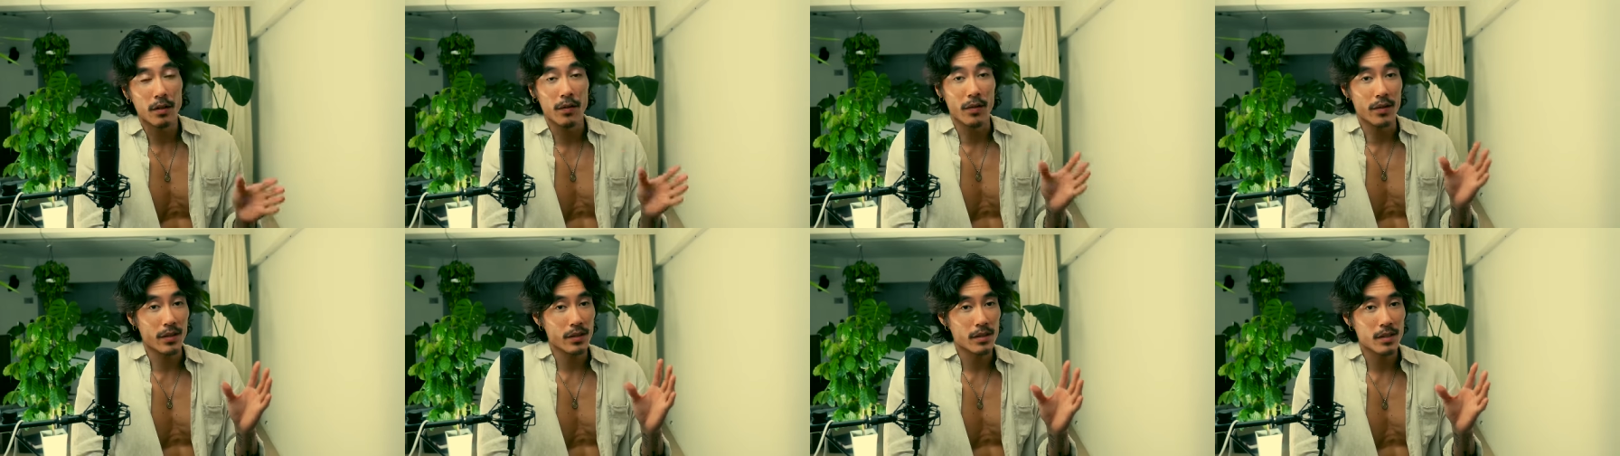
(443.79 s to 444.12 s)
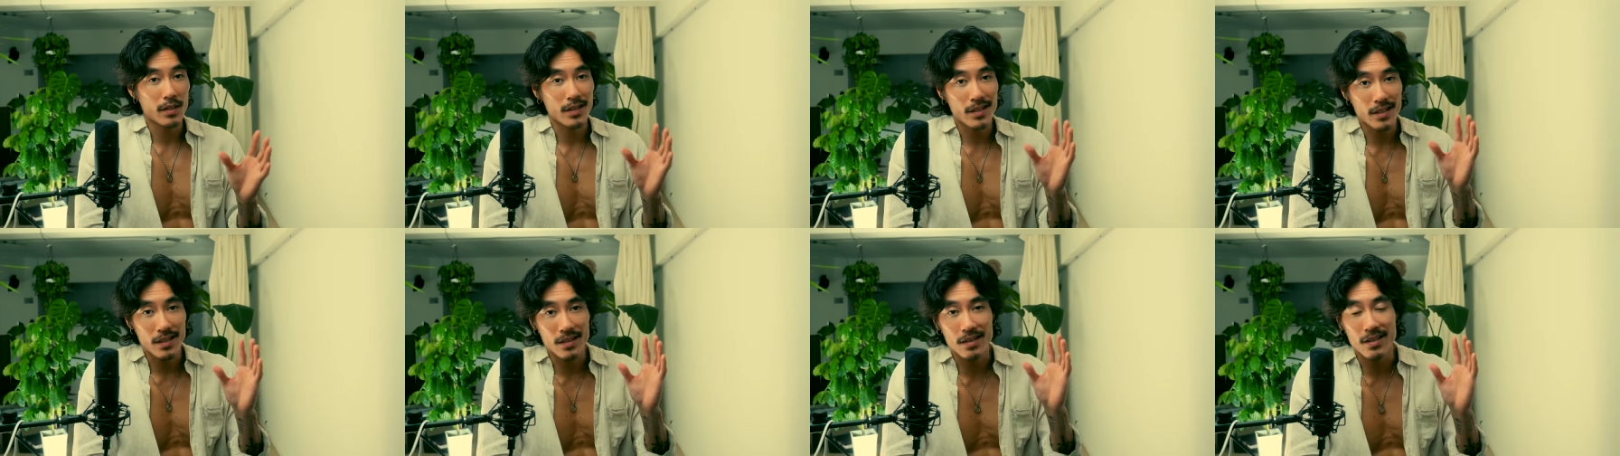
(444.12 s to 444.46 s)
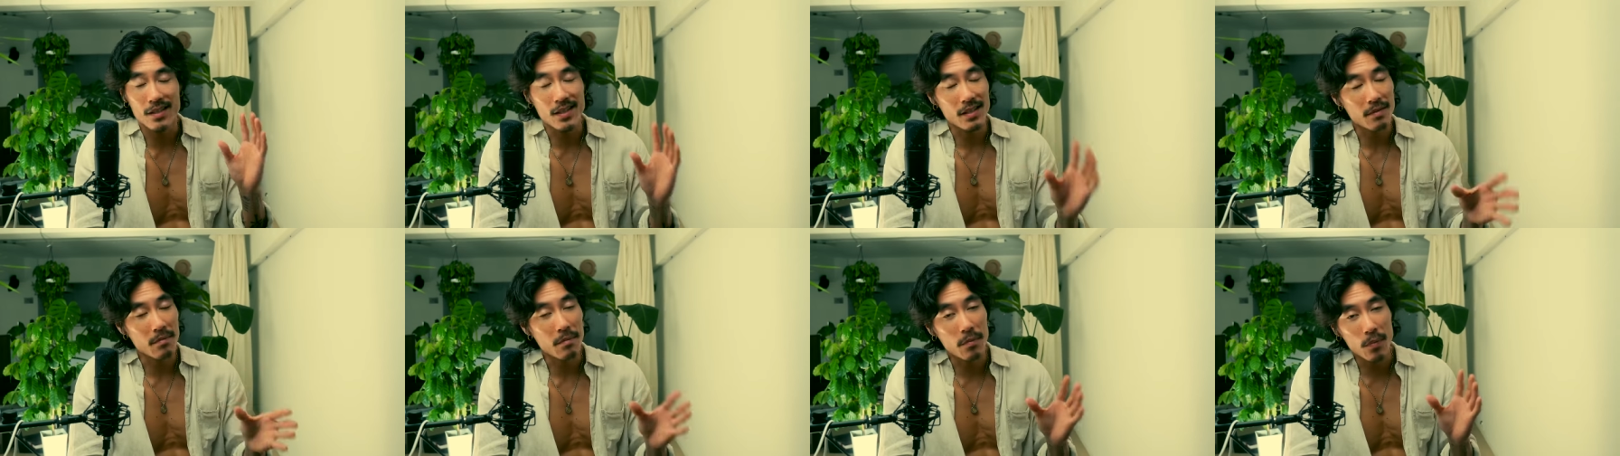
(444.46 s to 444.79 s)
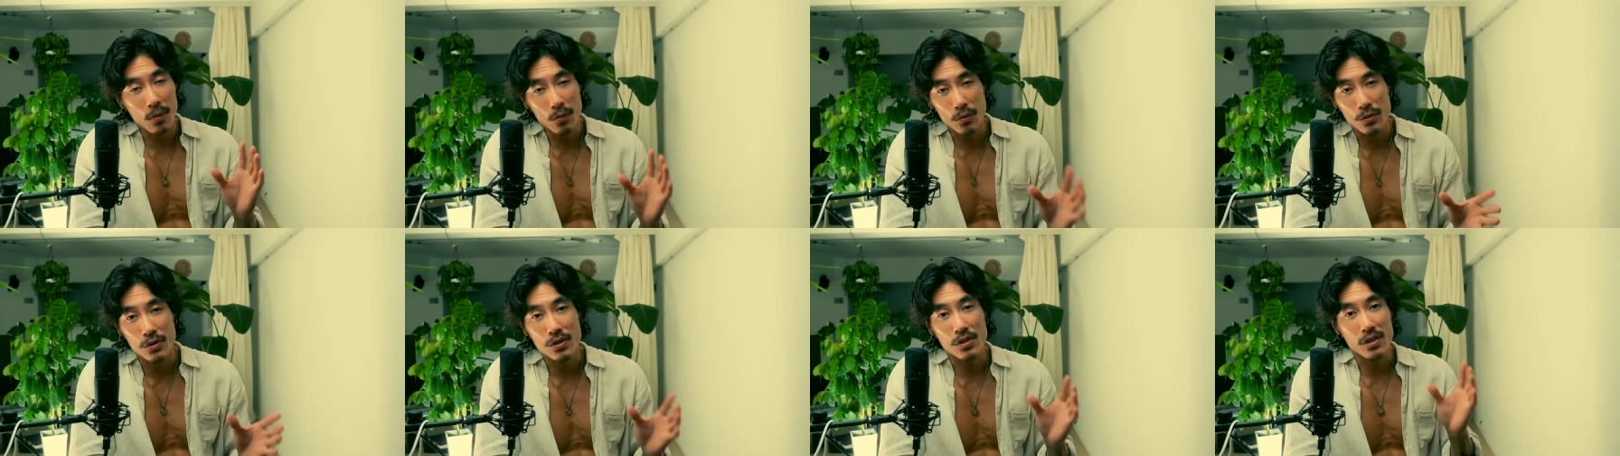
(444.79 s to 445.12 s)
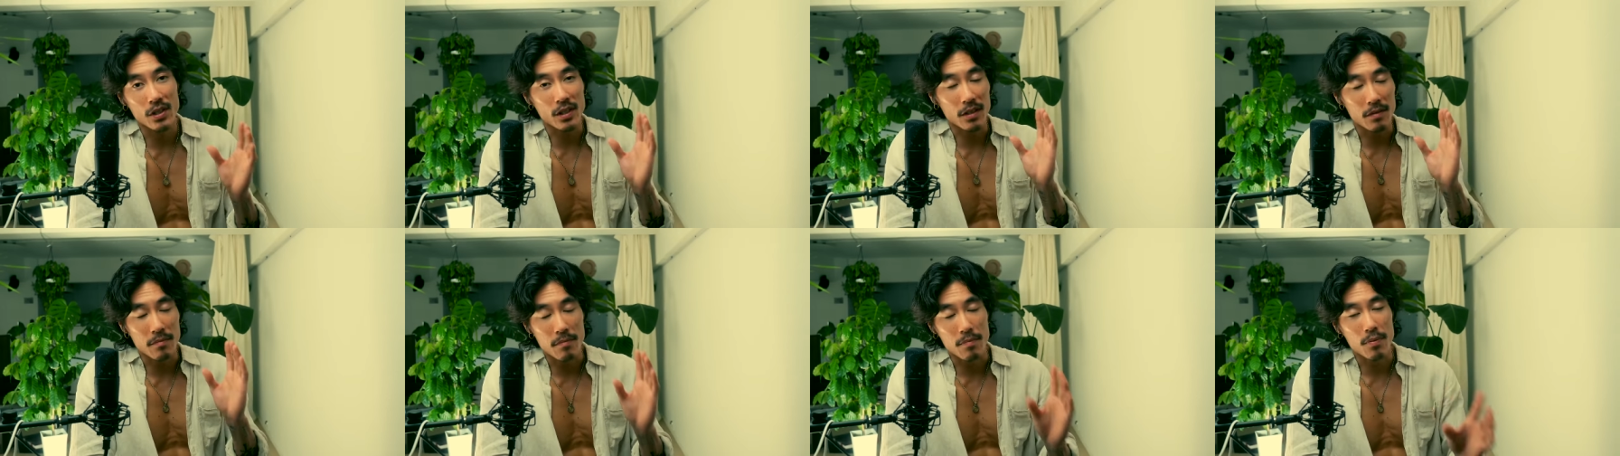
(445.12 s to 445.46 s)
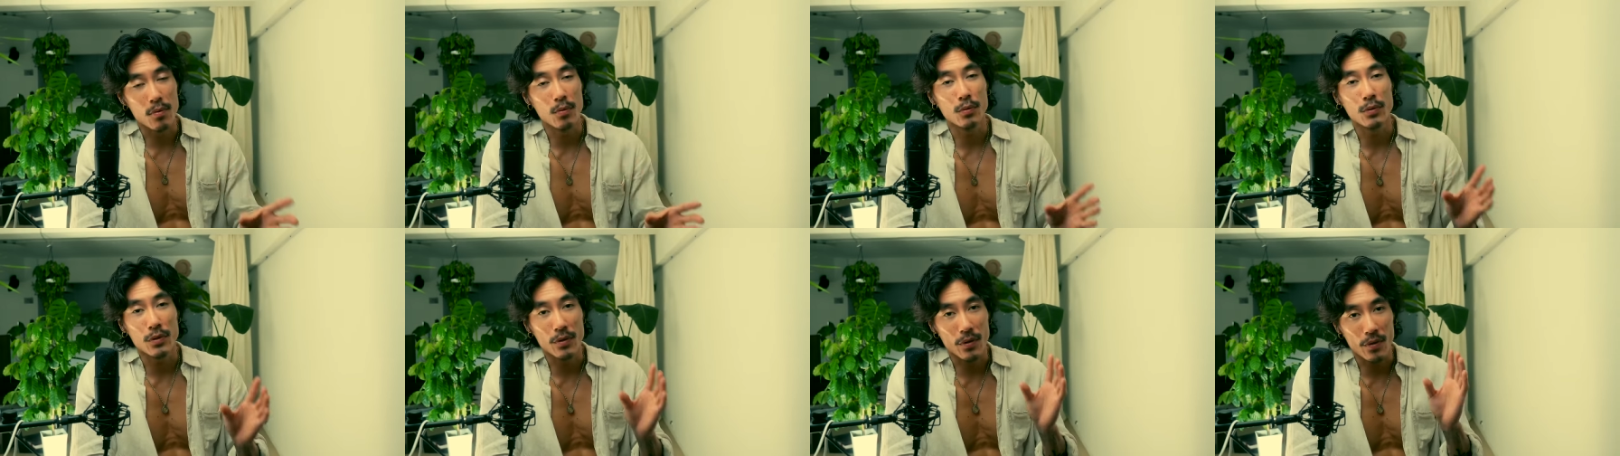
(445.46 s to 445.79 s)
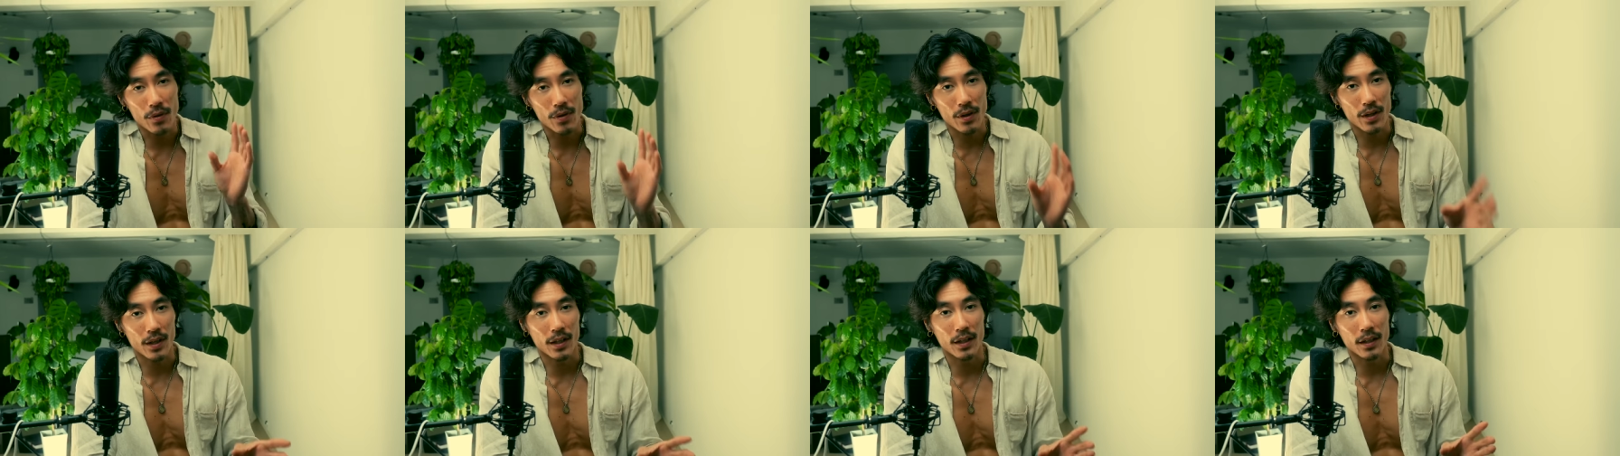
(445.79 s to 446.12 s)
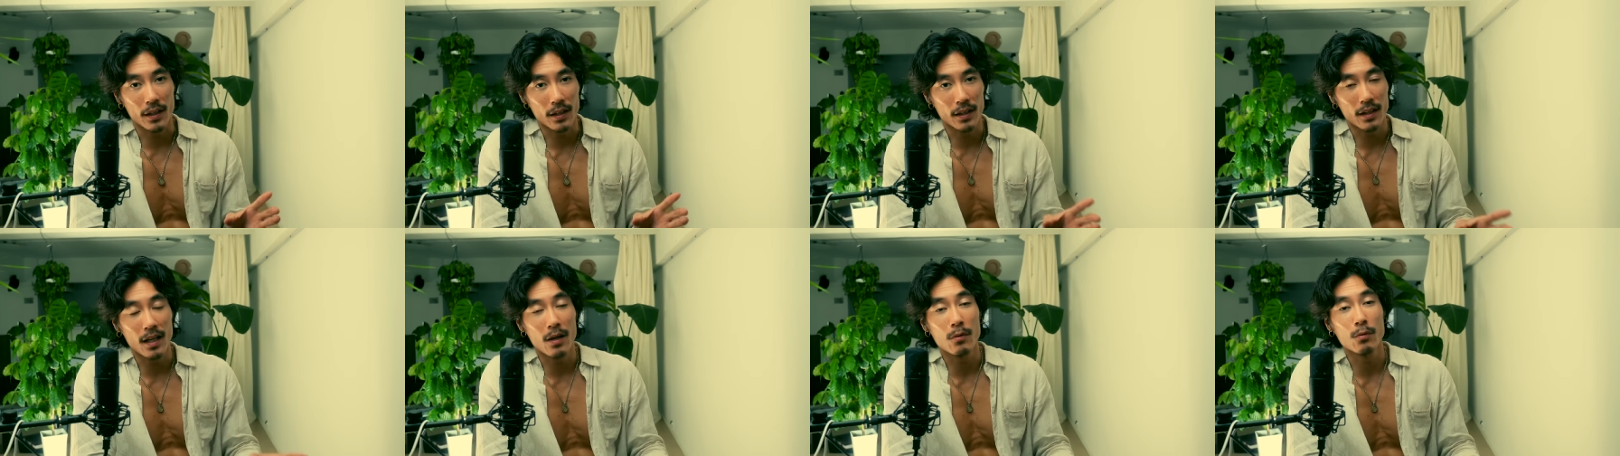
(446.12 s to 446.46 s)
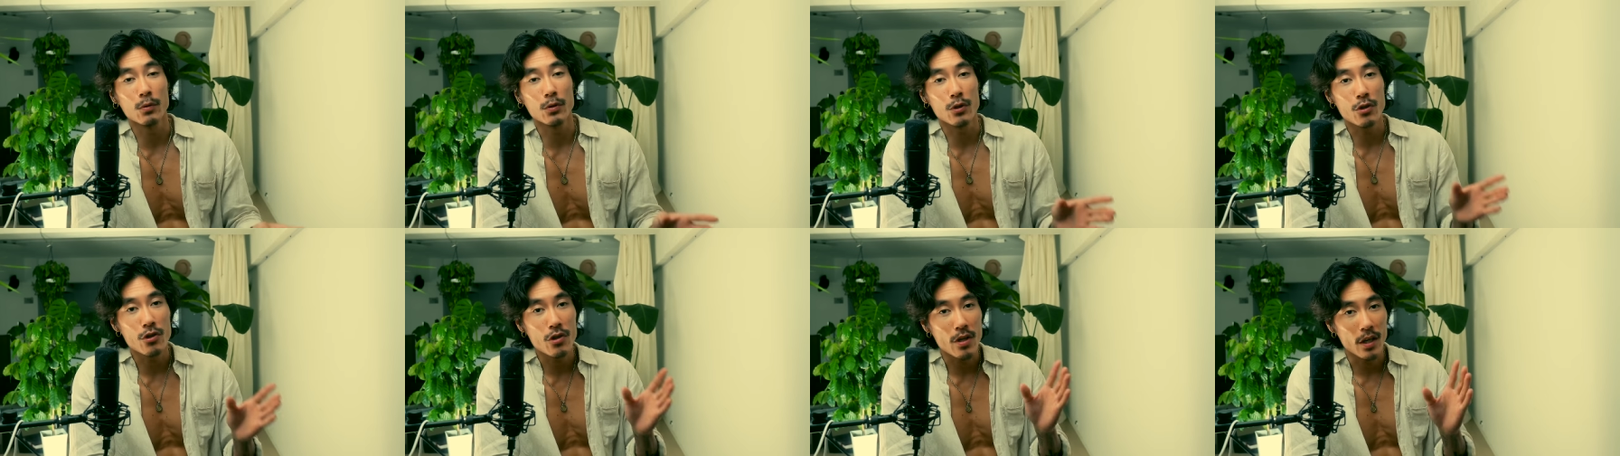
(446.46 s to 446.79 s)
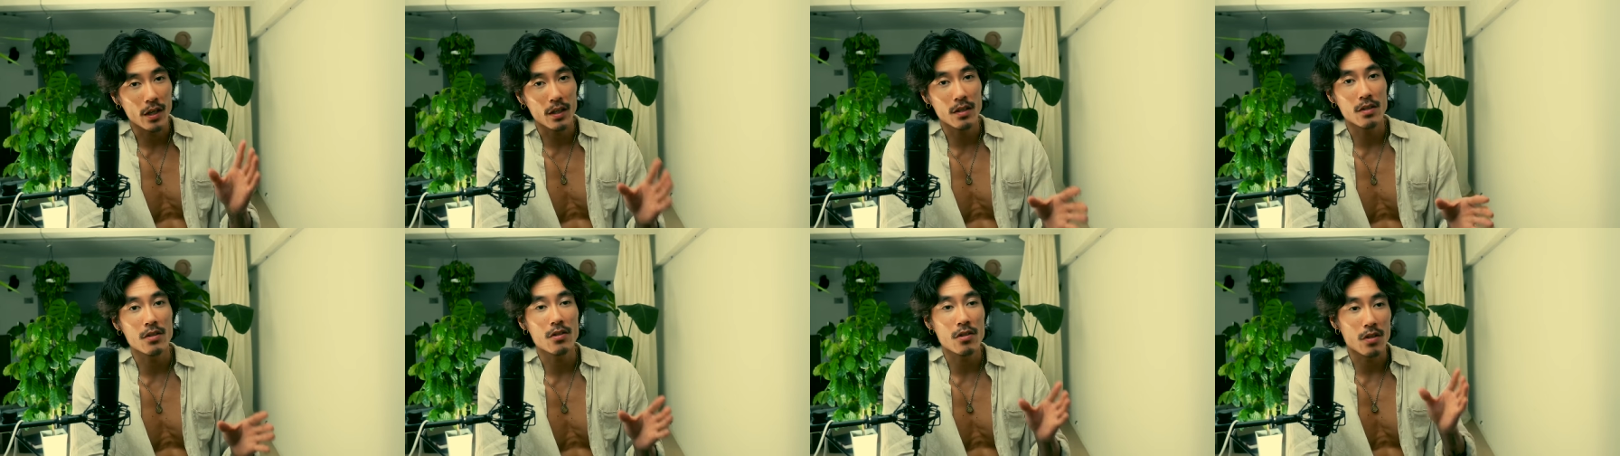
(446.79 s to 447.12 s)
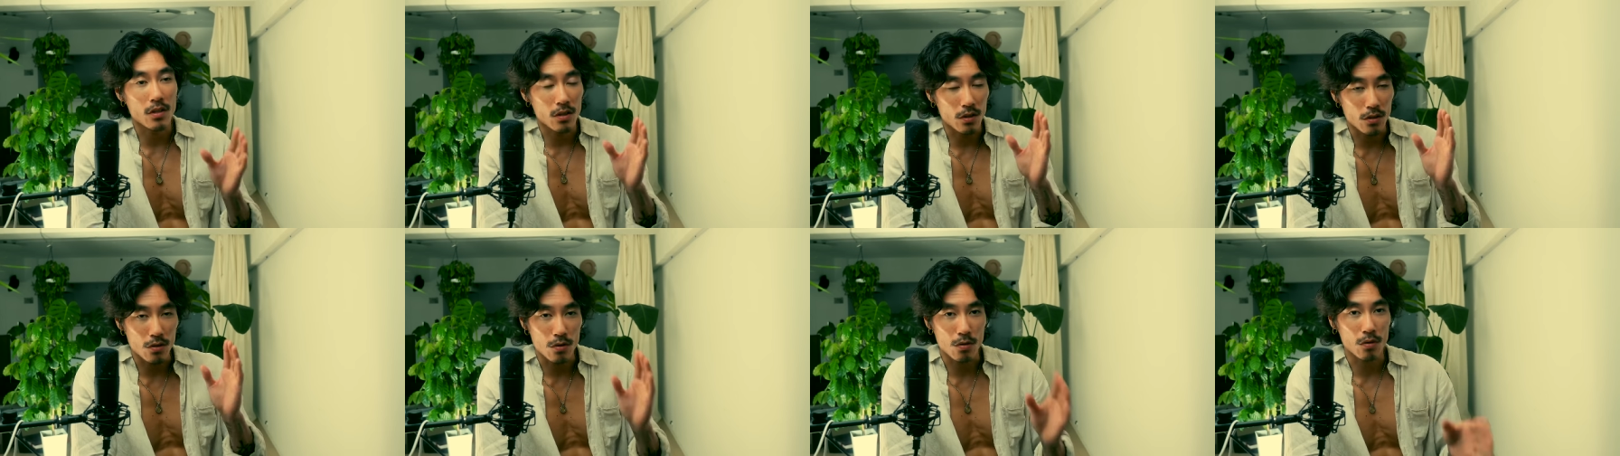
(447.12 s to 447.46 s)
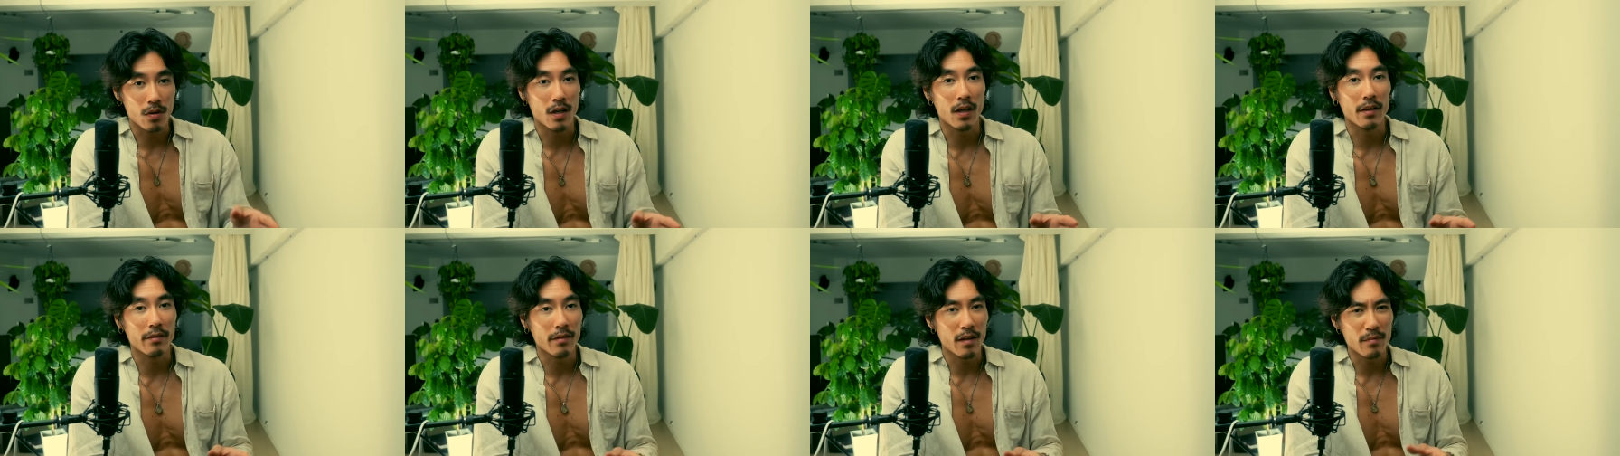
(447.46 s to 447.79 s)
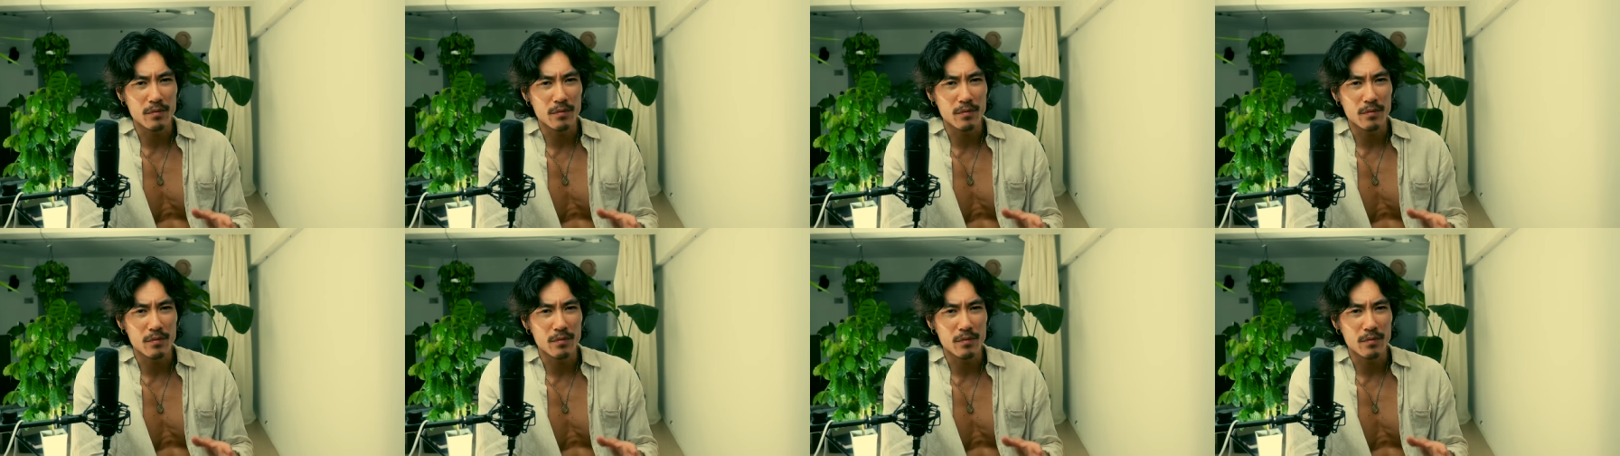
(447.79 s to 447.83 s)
This is the most important thing that will change your life.